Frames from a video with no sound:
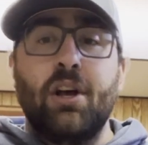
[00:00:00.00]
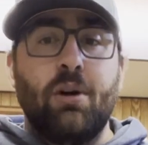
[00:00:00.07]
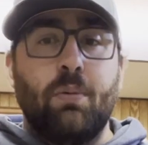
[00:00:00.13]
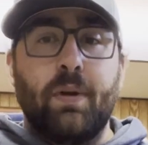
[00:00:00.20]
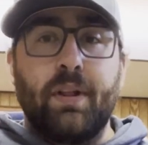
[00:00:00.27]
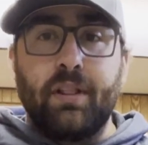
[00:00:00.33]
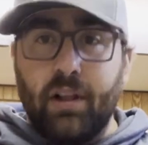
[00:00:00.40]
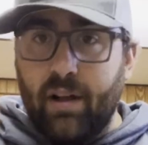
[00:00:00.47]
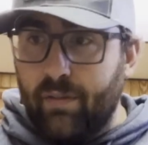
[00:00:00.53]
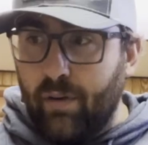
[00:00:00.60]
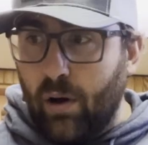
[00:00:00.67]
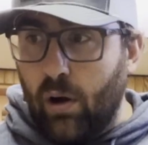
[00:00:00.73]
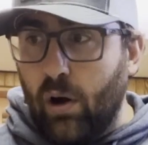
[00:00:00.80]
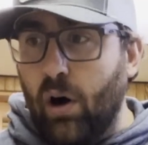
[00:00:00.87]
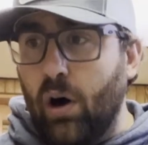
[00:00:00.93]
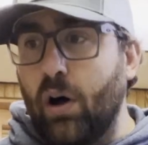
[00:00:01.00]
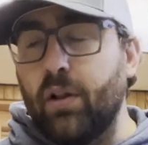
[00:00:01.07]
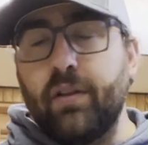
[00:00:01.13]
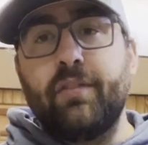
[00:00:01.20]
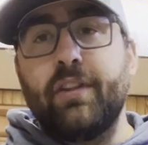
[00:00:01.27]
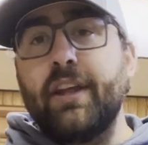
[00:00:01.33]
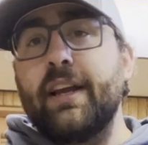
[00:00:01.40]
We love all
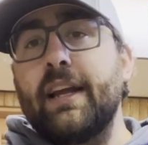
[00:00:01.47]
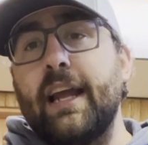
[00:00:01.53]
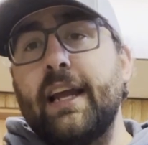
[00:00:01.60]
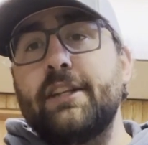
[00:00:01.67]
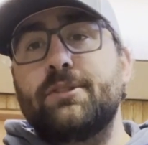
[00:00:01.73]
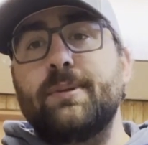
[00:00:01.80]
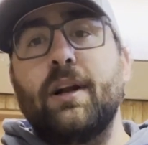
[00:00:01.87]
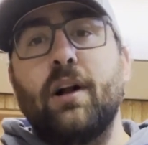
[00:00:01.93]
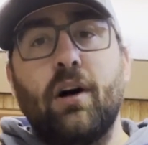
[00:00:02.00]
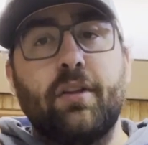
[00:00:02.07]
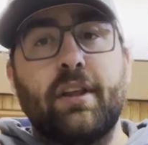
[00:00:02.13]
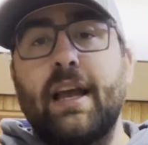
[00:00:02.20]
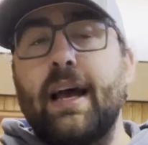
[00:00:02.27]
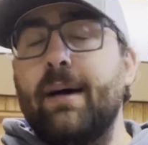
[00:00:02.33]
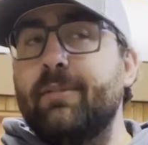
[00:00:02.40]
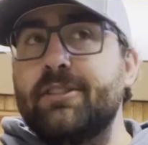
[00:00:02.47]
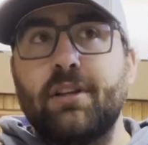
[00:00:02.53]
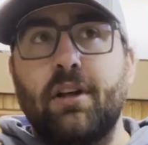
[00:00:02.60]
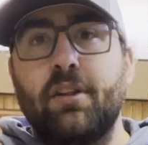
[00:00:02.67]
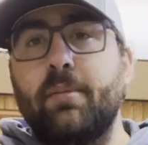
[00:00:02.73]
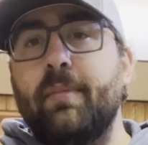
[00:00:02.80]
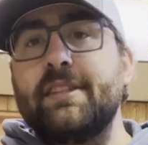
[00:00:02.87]
of the engagement, all the comments,
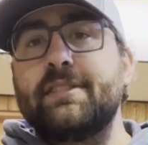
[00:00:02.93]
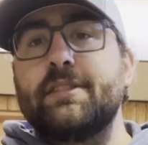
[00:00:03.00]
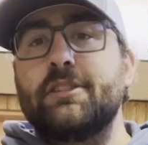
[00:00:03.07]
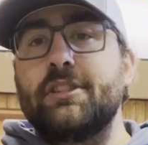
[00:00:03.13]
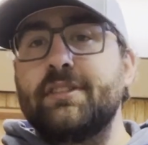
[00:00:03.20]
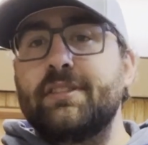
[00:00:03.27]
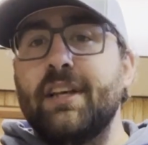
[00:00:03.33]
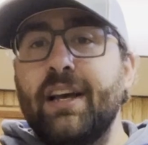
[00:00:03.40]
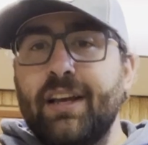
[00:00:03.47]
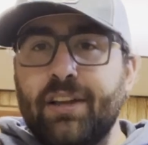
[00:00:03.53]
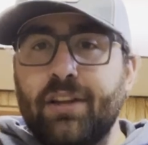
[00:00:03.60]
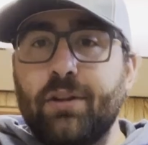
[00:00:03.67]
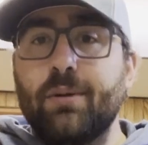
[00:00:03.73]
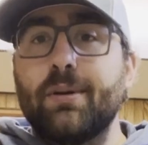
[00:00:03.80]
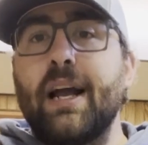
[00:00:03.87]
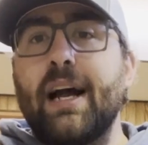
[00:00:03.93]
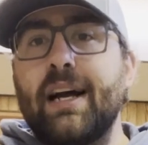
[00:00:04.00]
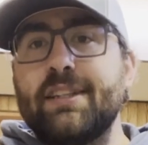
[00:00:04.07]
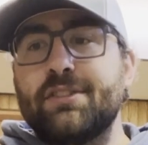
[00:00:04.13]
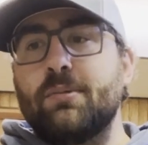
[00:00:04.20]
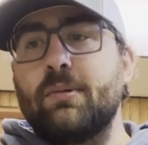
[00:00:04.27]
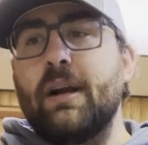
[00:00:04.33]
all the messages. You
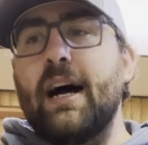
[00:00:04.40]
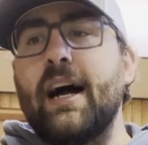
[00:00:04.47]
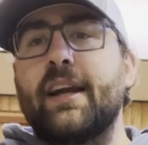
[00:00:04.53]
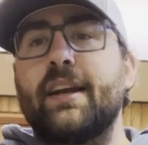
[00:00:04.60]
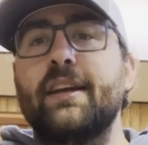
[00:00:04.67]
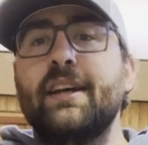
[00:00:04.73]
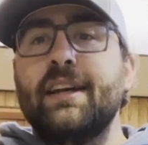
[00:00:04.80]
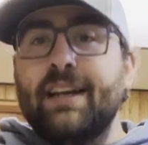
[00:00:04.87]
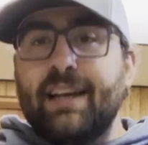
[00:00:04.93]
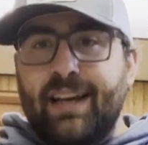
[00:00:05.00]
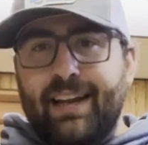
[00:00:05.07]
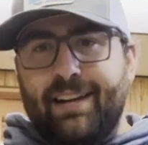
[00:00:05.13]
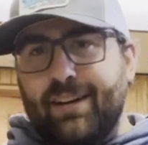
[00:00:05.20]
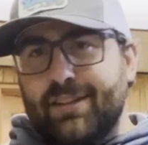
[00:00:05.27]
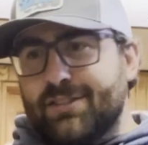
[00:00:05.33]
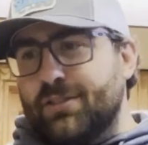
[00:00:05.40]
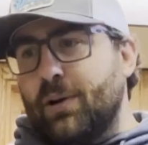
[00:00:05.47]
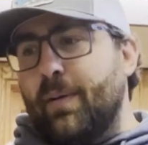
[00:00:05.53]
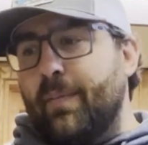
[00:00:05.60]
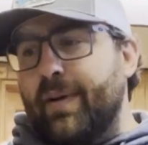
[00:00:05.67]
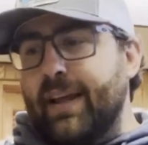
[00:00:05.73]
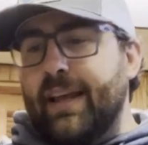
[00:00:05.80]
guys rock. And also,
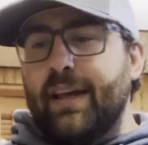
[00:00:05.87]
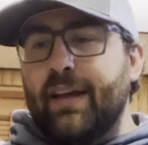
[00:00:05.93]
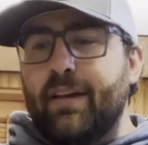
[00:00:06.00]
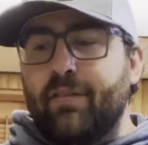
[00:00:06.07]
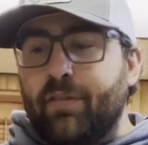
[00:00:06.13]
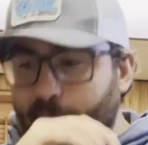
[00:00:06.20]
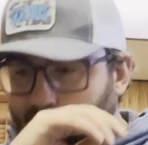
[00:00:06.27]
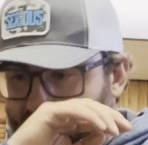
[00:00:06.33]
I'm going to give